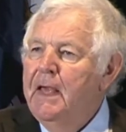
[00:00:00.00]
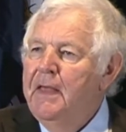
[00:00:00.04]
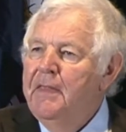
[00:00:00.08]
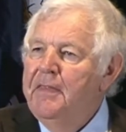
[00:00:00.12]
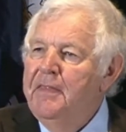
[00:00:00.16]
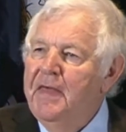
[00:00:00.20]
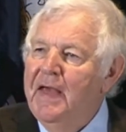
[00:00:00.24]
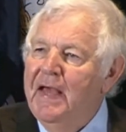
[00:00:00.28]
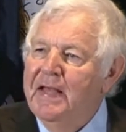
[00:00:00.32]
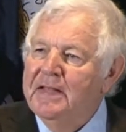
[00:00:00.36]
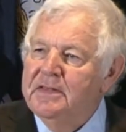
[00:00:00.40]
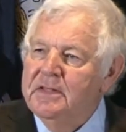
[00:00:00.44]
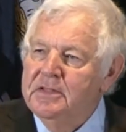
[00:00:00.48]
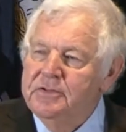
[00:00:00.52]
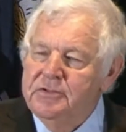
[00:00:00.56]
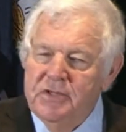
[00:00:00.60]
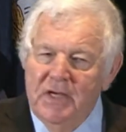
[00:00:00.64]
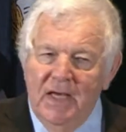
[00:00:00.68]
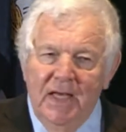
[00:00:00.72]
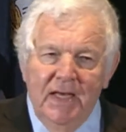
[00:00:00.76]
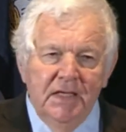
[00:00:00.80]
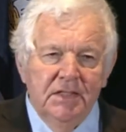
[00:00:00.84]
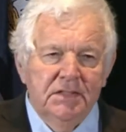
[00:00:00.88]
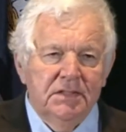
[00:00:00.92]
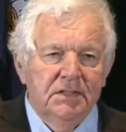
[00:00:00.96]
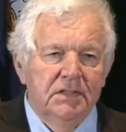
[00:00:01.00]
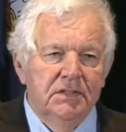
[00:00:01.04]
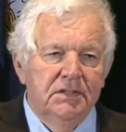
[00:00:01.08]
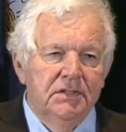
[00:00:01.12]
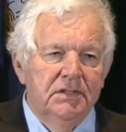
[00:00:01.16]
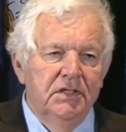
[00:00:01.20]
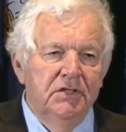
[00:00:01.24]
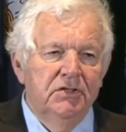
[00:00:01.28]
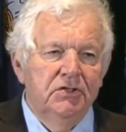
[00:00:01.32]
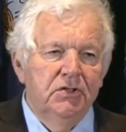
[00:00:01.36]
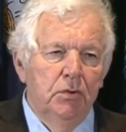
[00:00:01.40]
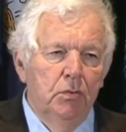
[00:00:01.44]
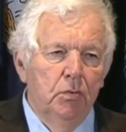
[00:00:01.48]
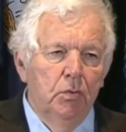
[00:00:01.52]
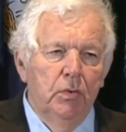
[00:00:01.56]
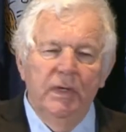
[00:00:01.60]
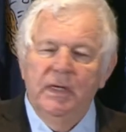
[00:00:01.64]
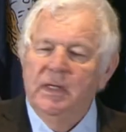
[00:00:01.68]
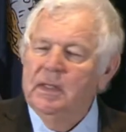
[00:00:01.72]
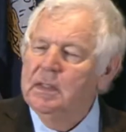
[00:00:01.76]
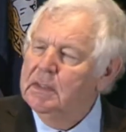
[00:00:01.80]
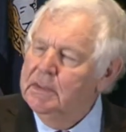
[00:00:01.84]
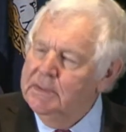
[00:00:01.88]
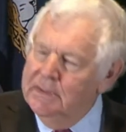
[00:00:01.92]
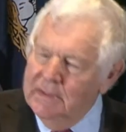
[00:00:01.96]
that the Janus decision
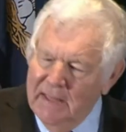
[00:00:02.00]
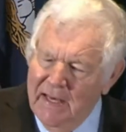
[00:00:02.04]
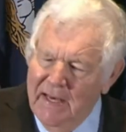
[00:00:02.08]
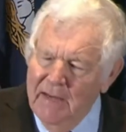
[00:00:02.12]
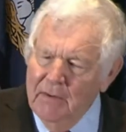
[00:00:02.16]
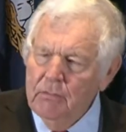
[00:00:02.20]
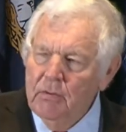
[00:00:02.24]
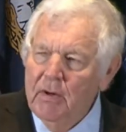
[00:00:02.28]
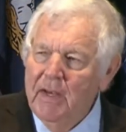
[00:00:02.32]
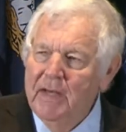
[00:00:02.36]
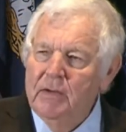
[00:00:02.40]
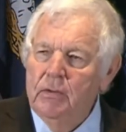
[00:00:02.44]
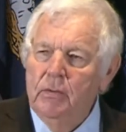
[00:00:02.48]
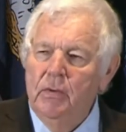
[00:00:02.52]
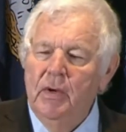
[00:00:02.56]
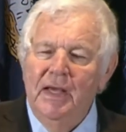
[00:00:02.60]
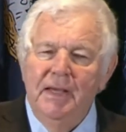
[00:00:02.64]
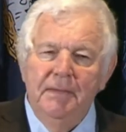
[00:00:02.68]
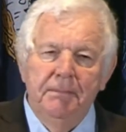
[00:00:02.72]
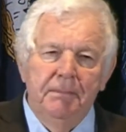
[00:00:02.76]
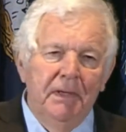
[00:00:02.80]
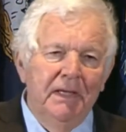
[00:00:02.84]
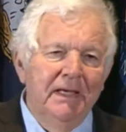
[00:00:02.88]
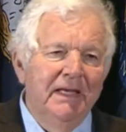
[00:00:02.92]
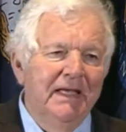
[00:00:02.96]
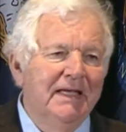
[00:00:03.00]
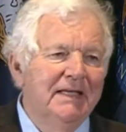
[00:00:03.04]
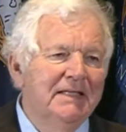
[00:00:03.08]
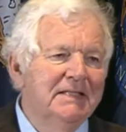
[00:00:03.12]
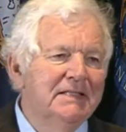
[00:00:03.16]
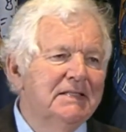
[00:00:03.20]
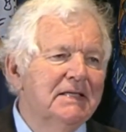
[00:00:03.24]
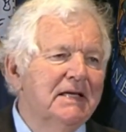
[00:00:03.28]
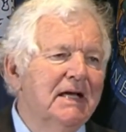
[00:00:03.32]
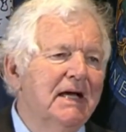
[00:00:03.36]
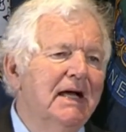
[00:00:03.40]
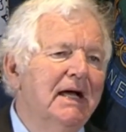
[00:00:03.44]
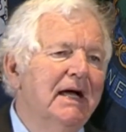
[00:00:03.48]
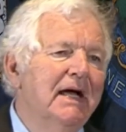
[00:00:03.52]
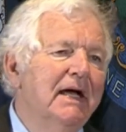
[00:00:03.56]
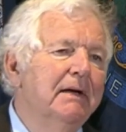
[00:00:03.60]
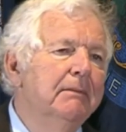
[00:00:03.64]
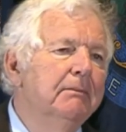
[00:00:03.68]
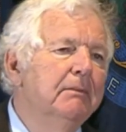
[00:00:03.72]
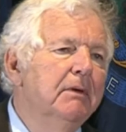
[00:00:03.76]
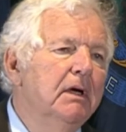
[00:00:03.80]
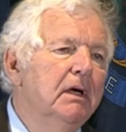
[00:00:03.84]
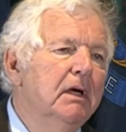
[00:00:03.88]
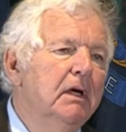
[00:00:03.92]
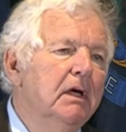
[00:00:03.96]
will, not right away, but in
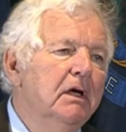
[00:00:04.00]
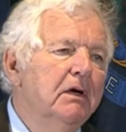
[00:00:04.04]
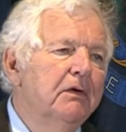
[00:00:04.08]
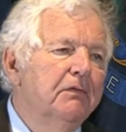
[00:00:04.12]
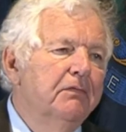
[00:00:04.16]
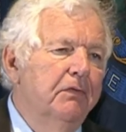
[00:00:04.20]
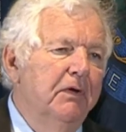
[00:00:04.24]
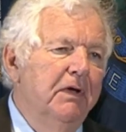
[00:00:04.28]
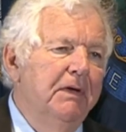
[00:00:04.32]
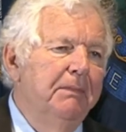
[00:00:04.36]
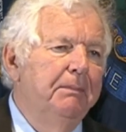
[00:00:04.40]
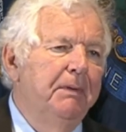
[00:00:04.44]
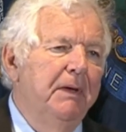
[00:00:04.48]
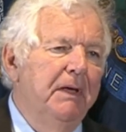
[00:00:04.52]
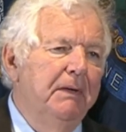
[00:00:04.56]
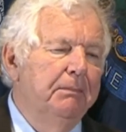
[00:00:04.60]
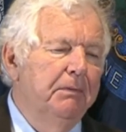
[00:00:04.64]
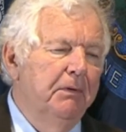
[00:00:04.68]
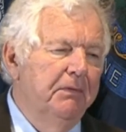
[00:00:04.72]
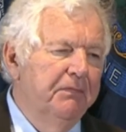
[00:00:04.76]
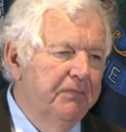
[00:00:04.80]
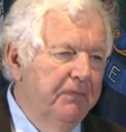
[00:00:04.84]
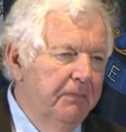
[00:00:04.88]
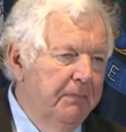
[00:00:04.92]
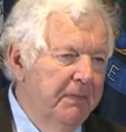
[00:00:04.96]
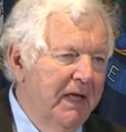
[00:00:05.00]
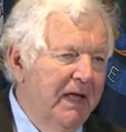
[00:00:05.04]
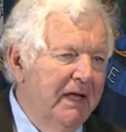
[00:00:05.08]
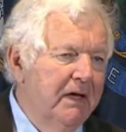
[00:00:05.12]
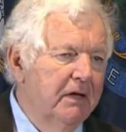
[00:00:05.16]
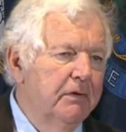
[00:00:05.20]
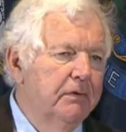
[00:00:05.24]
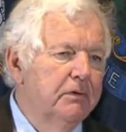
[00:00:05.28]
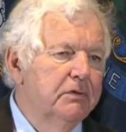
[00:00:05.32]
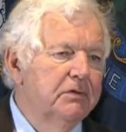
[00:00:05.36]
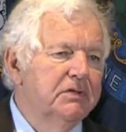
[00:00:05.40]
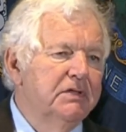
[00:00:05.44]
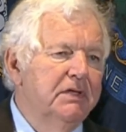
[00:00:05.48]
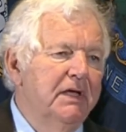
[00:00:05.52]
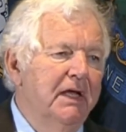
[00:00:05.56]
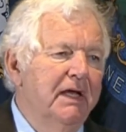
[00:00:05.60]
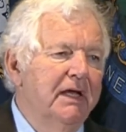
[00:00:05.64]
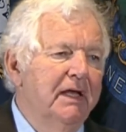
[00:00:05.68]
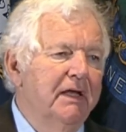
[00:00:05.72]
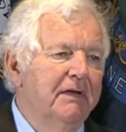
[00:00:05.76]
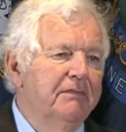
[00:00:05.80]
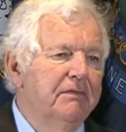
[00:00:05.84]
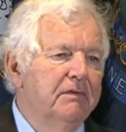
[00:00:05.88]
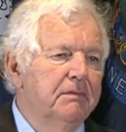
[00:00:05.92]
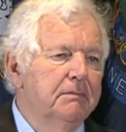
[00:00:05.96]
time, free people from that
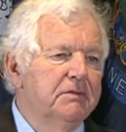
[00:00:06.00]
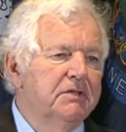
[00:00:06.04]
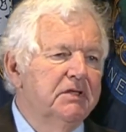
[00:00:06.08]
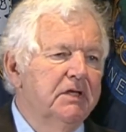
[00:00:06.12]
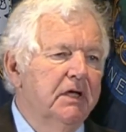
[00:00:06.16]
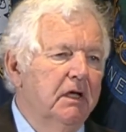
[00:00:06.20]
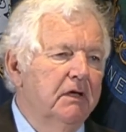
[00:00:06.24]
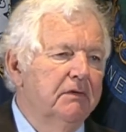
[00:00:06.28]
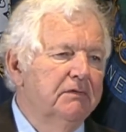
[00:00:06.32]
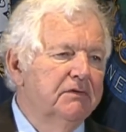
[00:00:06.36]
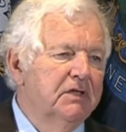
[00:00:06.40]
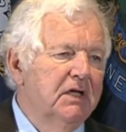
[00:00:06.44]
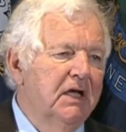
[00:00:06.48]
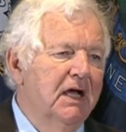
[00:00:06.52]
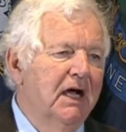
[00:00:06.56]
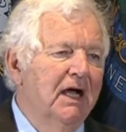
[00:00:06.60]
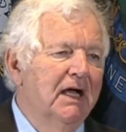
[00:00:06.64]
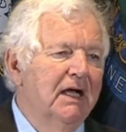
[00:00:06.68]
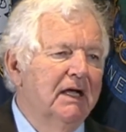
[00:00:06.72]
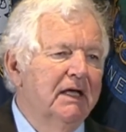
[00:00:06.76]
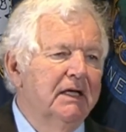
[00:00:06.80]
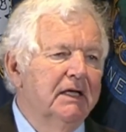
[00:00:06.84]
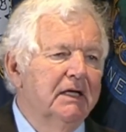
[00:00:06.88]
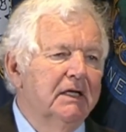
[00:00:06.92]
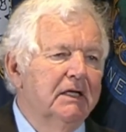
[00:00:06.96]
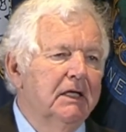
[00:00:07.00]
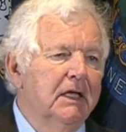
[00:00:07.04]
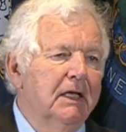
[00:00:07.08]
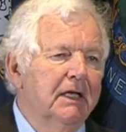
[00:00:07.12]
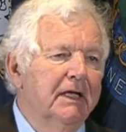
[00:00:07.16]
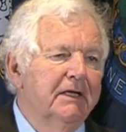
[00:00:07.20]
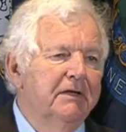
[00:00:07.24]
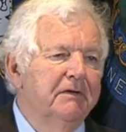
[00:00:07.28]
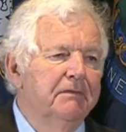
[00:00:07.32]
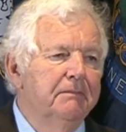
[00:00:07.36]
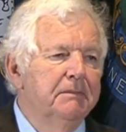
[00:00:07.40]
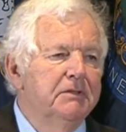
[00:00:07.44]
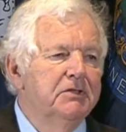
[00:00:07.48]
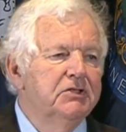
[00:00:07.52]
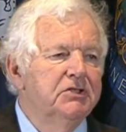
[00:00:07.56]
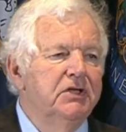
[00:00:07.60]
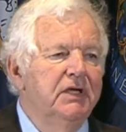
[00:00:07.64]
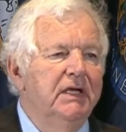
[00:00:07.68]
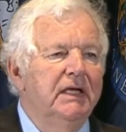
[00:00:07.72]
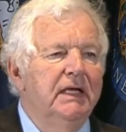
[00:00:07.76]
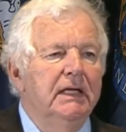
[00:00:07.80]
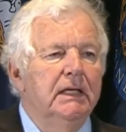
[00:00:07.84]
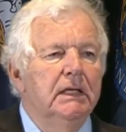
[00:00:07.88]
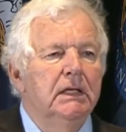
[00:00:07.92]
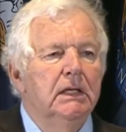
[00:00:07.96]
understanding of themselves, cog in a collective
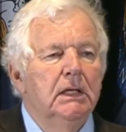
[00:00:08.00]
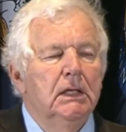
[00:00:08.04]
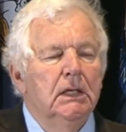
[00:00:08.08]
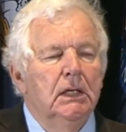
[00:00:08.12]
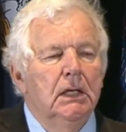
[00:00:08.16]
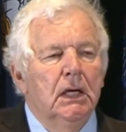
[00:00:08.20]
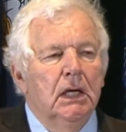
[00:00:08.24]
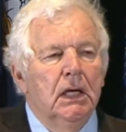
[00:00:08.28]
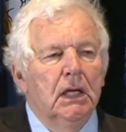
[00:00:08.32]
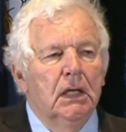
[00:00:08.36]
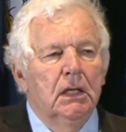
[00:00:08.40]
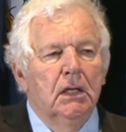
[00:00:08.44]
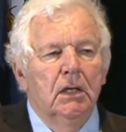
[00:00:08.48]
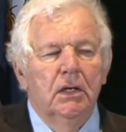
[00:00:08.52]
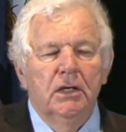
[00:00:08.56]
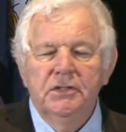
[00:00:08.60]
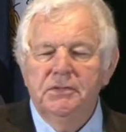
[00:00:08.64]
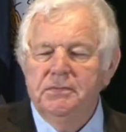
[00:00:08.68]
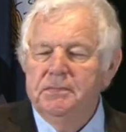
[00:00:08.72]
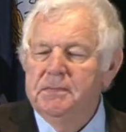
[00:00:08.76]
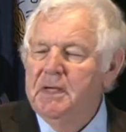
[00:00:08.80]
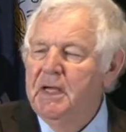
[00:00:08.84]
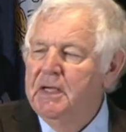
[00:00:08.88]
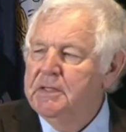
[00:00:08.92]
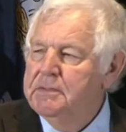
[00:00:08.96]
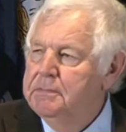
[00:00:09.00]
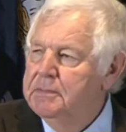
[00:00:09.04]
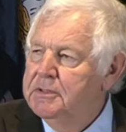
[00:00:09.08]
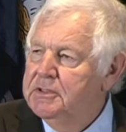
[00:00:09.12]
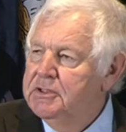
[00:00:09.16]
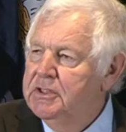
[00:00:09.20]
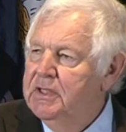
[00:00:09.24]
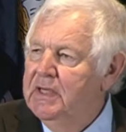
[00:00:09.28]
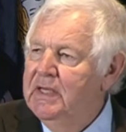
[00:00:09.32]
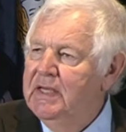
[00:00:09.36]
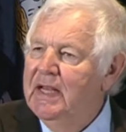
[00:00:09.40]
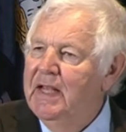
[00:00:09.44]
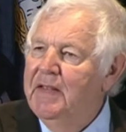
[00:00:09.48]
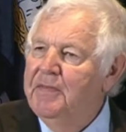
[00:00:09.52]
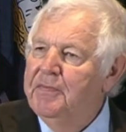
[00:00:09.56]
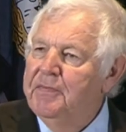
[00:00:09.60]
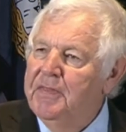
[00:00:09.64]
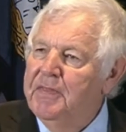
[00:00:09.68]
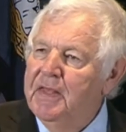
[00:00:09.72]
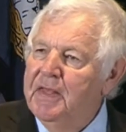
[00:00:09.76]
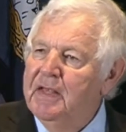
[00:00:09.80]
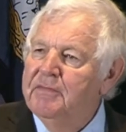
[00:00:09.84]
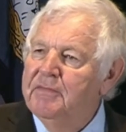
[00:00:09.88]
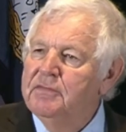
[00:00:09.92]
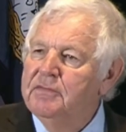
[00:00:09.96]
machine, a large machine, and
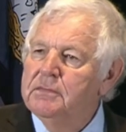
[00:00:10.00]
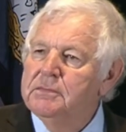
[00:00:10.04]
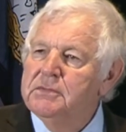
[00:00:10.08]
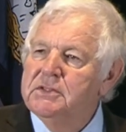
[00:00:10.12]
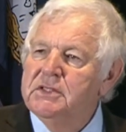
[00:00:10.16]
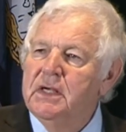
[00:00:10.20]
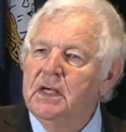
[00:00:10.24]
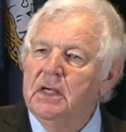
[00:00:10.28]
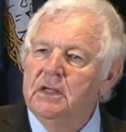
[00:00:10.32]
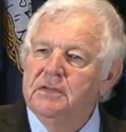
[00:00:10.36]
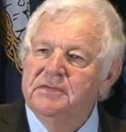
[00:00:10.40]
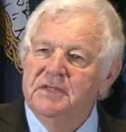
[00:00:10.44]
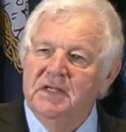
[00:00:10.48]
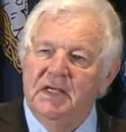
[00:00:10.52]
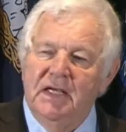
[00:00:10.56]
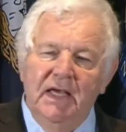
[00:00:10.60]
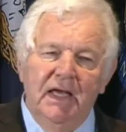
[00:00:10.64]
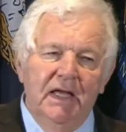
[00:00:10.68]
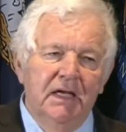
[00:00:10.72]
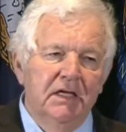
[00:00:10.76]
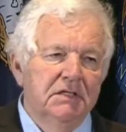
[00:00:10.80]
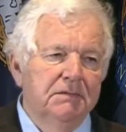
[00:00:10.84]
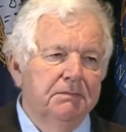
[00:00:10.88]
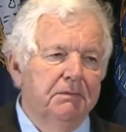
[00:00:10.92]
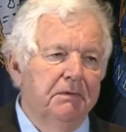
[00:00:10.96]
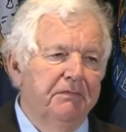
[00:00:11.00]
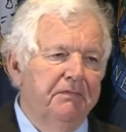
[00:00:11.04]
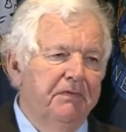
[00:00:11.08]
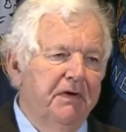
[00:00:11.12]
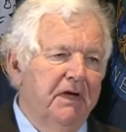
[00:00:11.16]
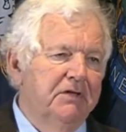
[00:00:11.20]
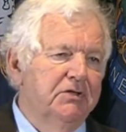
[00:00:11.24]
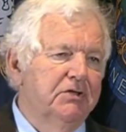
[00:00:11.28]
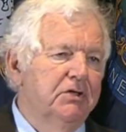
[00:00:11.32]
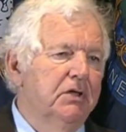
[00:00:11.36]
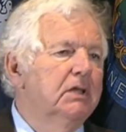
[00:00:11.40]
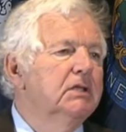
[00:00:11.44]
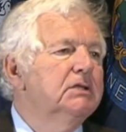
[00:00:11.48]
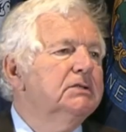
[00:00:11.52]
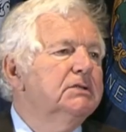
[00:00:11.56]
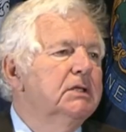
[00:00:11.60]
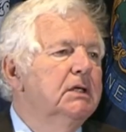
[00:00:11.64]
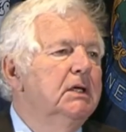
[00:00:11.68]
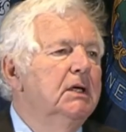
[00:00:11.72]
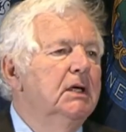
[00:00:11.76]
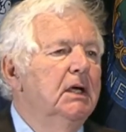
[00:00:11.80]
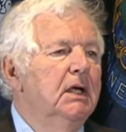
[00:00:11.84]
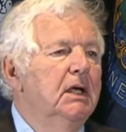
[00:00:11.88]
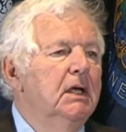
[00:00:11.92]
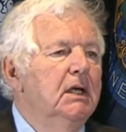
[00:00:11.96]
think of themselves again as professionals.
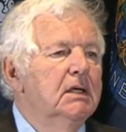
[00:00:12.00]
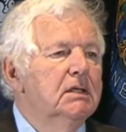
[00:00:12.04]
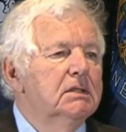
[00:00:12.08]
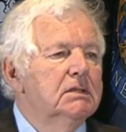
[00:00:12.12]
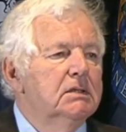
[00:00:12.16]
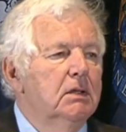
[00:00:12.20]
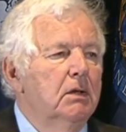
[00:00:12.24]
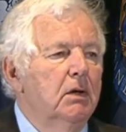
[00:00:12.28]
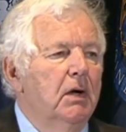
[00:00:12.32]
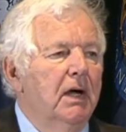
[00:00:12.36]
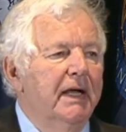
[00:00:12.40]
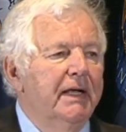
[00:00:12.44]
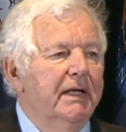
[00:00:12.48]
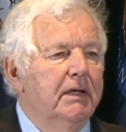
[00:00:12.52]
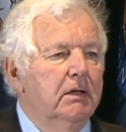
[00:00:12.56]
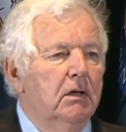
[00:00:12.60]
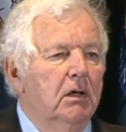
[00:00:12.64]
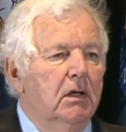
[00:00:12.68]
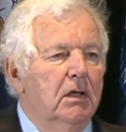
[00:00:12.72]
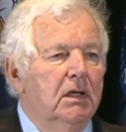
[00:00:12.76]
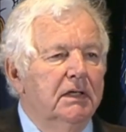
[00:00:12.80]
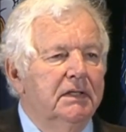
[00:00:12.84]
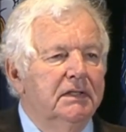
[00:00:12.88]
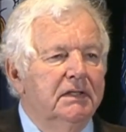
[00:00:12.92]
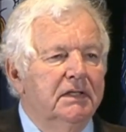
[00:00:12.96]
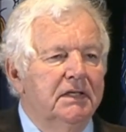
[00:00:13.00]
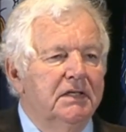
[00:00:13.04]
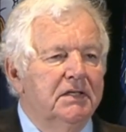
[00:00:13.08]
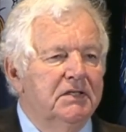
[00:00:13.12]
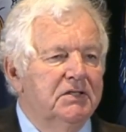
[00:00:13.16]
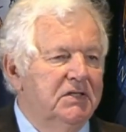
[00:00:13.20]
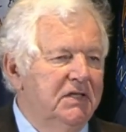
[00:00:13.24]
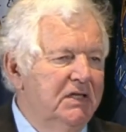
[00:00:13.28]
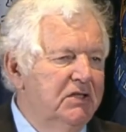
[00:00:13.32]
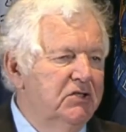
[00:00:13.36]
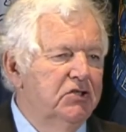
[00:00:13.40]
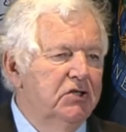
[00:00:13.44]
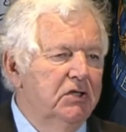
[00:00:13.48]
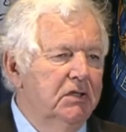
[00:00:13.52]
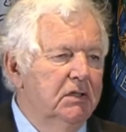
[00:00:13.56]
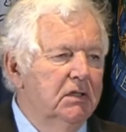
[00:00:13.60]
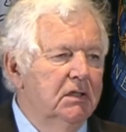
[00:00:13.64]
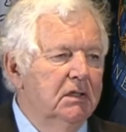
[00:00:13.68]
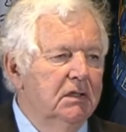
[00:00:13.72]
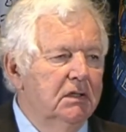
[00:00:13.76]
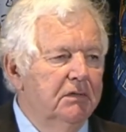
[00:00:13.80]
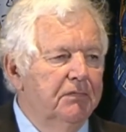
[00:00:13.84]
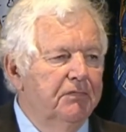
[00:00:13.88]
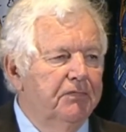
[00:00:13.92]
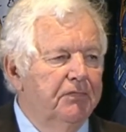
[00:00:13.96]
So I call it the decision,
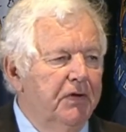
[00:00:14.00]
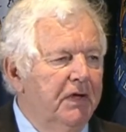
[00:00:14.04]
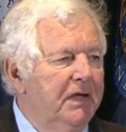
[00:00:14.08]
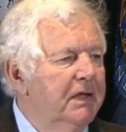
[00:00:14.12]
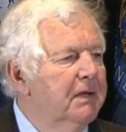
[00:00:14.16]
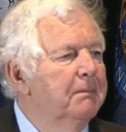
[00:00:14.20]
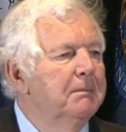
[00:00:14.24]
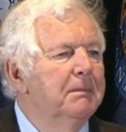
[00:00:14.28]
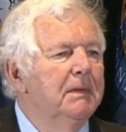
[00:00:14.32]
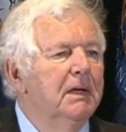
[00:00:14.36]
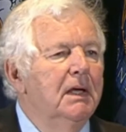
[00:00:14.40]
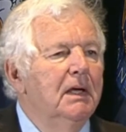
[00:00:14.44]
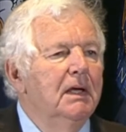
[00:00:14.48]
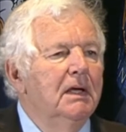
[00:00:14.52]
the freedom